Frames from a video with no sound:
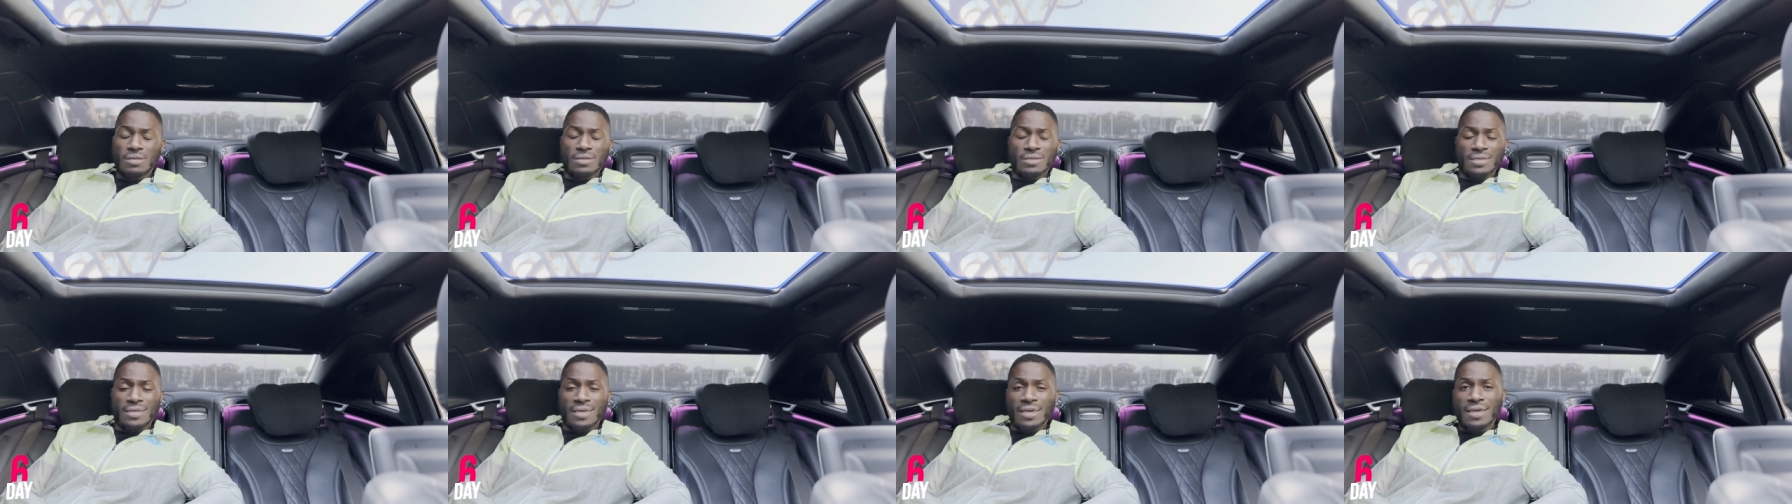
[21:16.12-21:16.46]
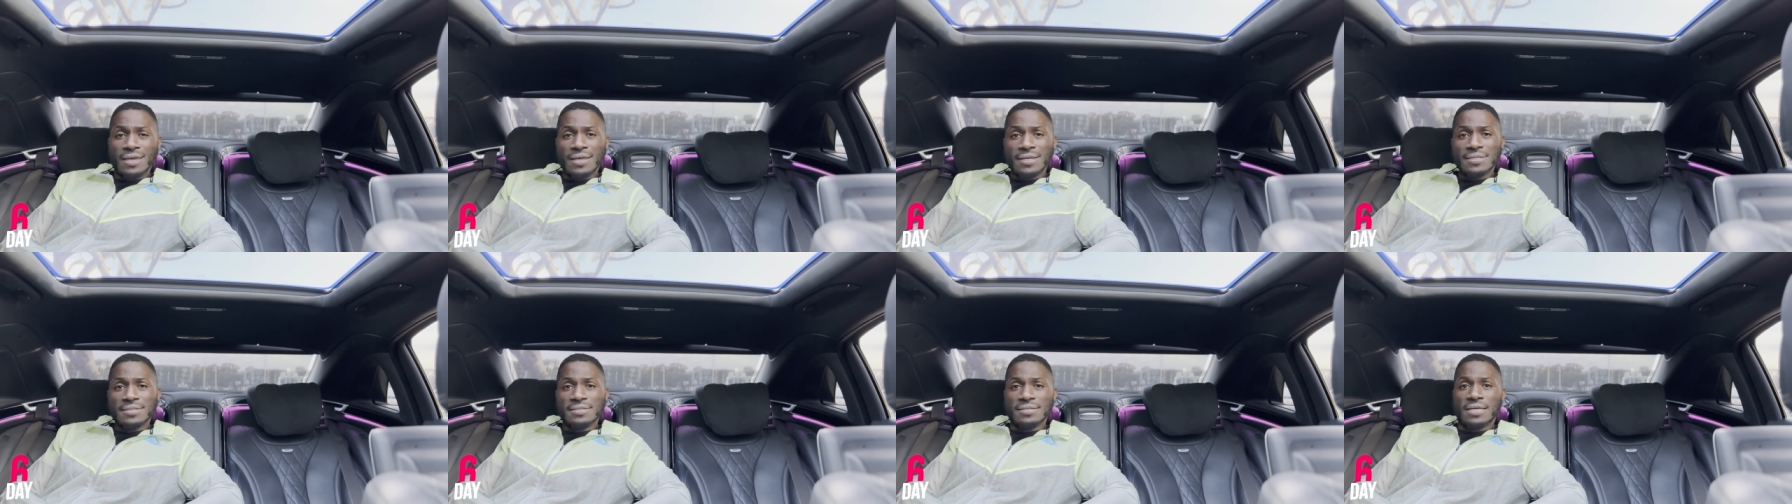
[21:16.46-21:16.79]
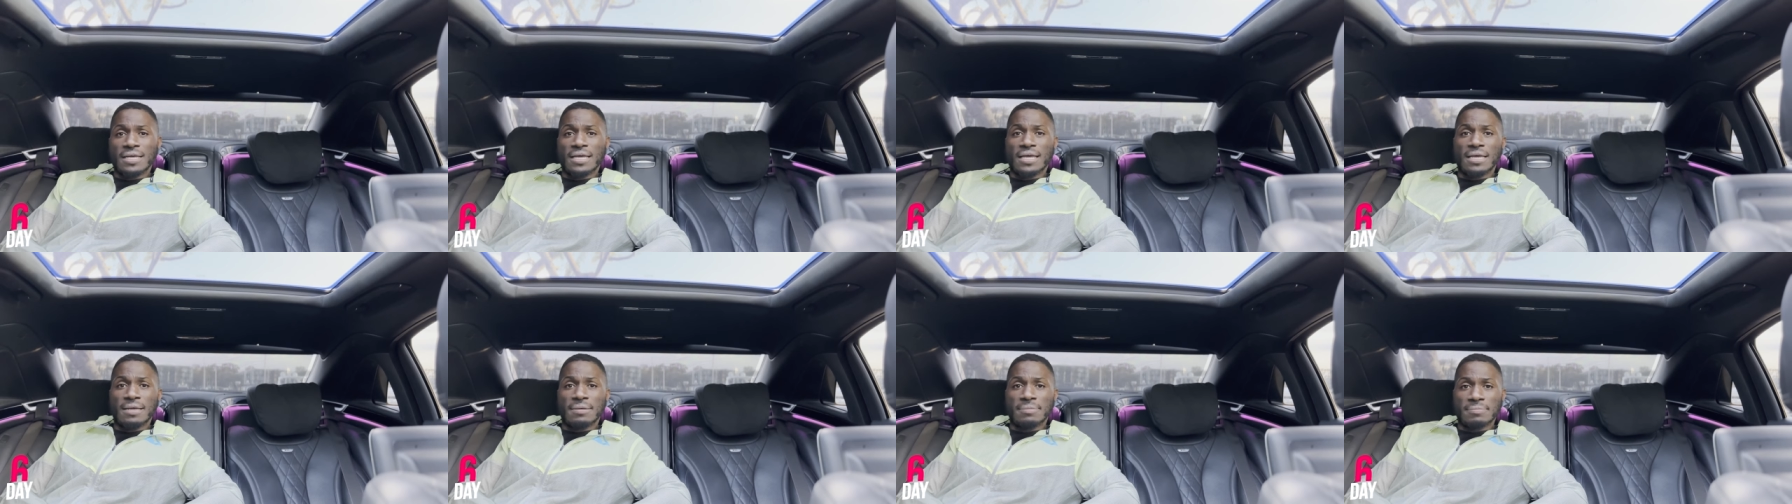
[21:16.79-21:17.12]
Yeah,
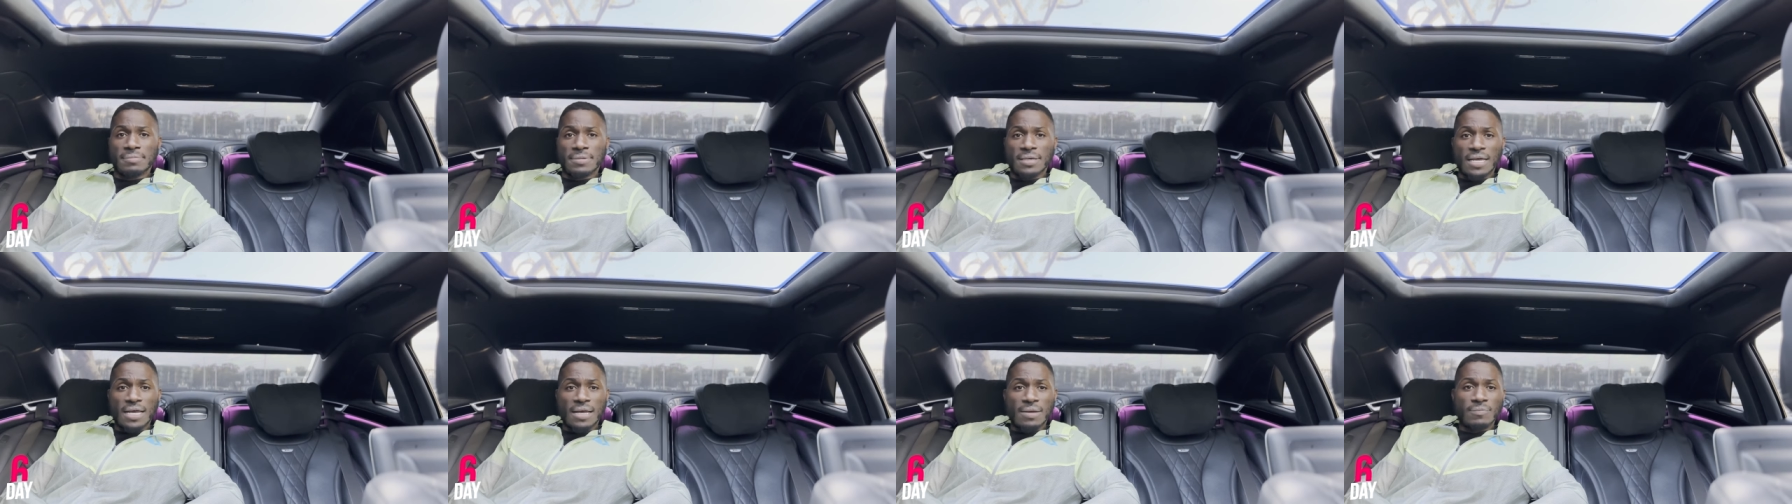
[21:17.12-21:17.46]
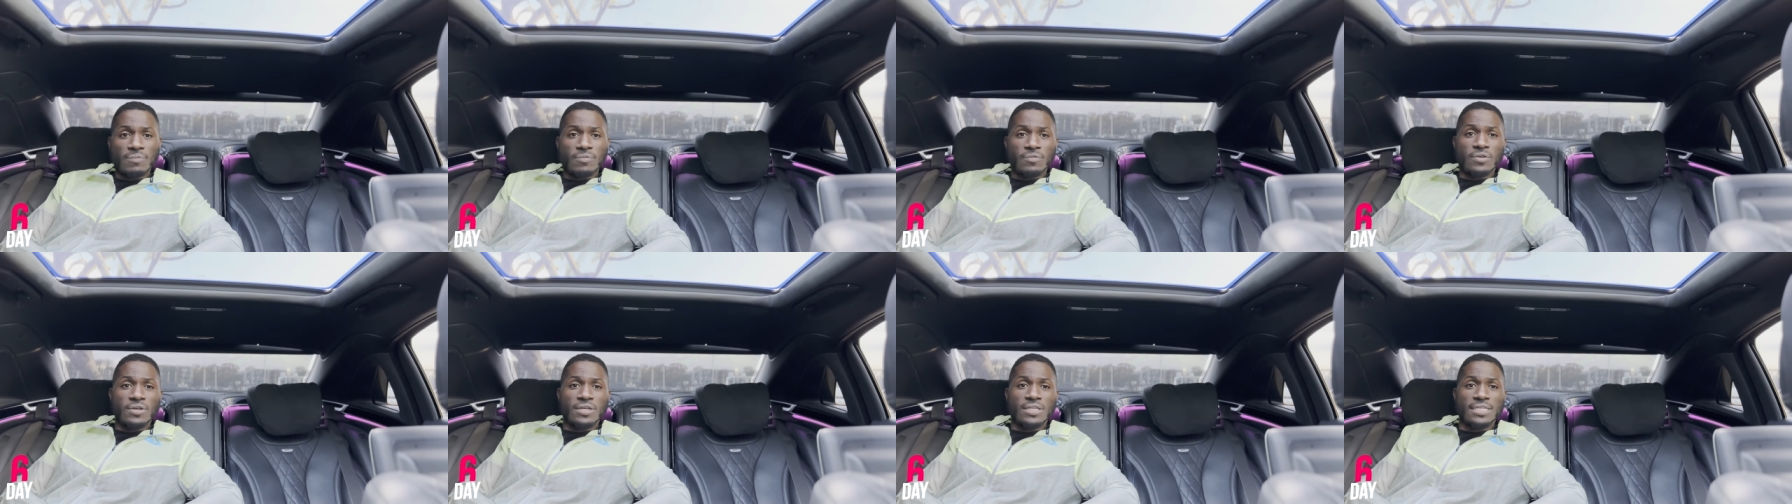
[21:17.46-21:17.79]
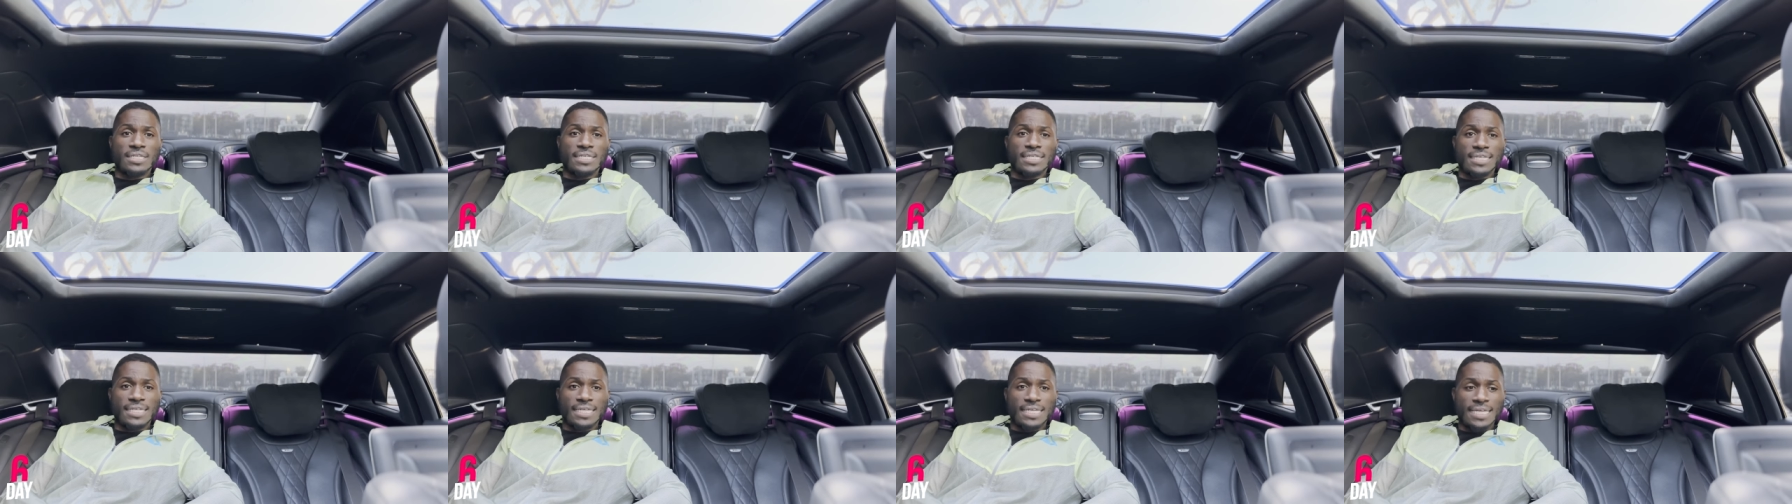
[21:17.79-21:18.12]
um, I'm
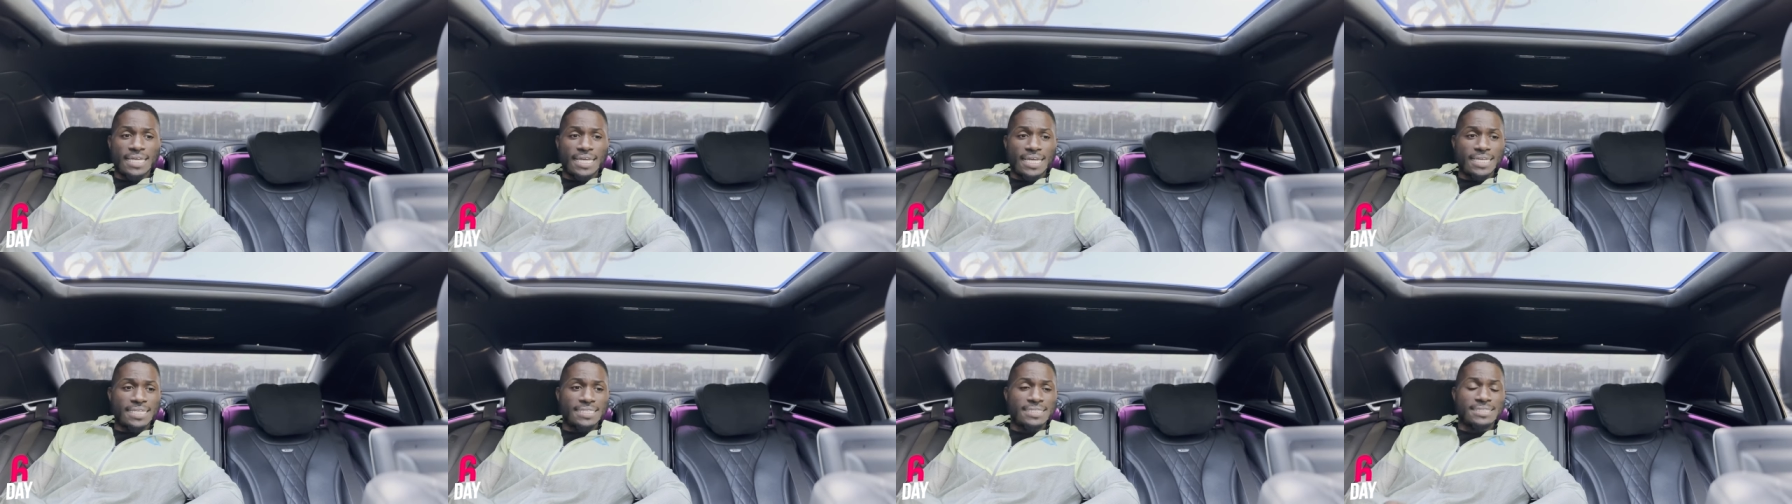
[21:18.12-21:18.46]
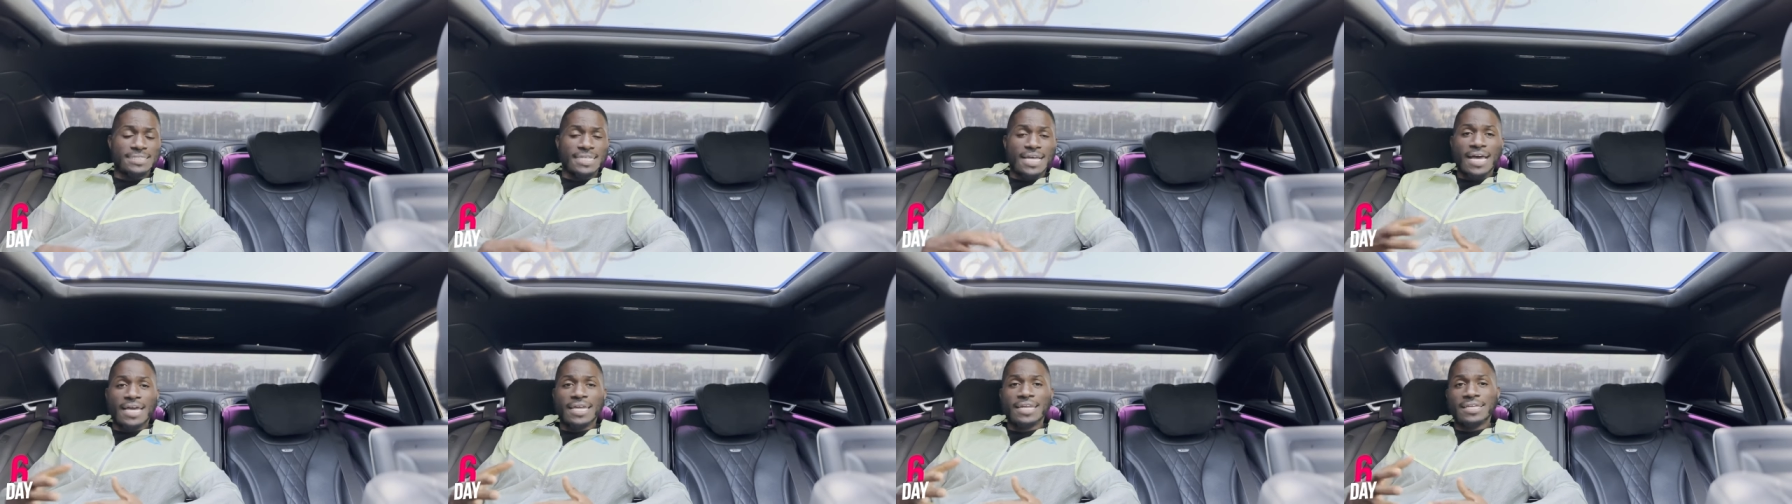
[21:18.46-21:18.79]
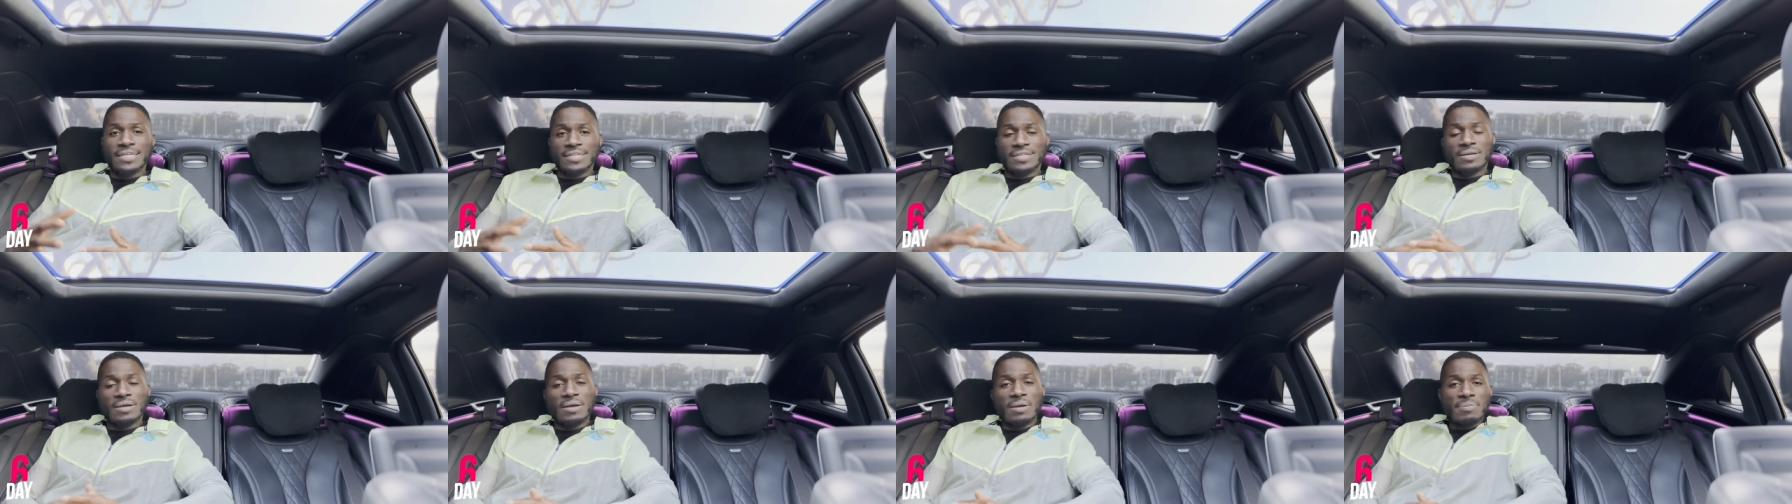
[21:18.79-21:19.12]
really excited
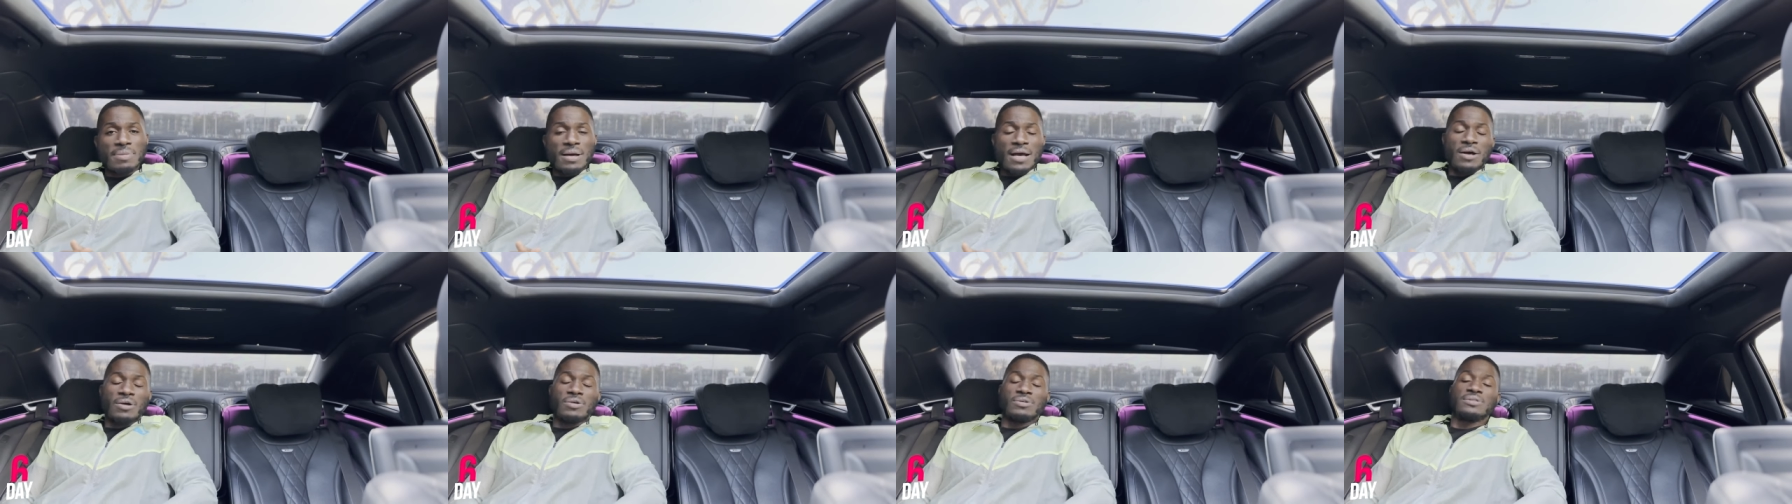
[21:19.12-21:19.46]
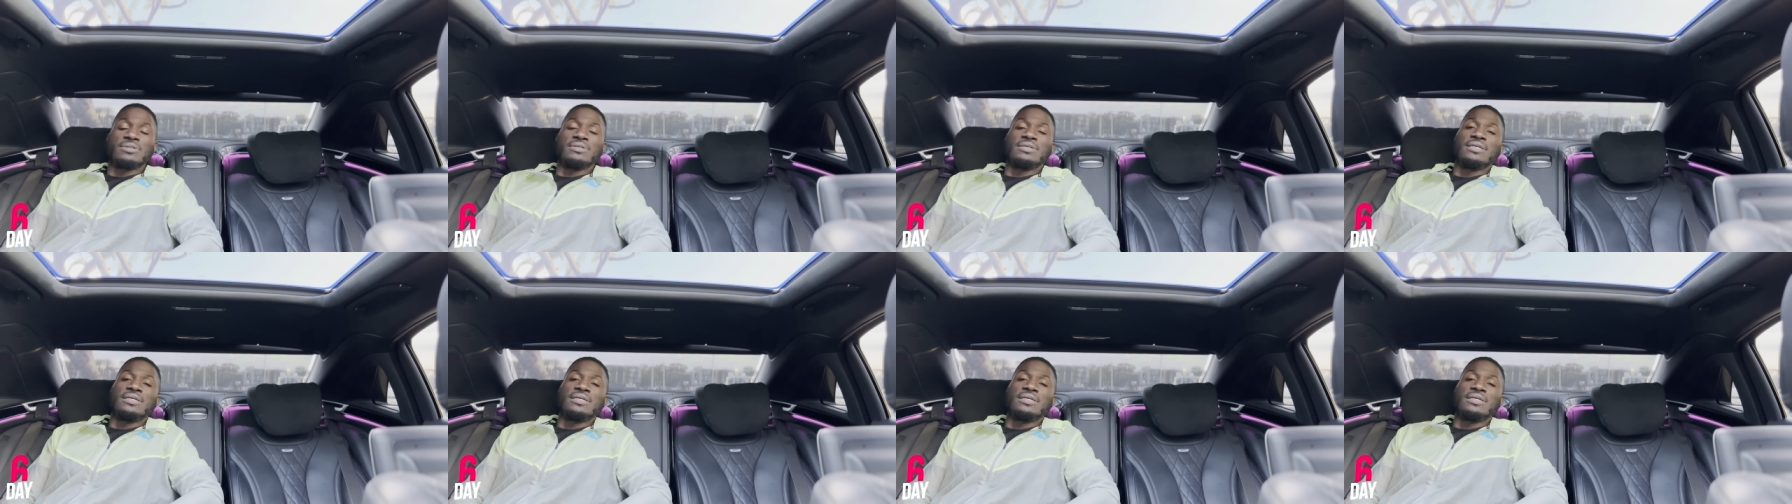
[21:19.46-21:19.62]
about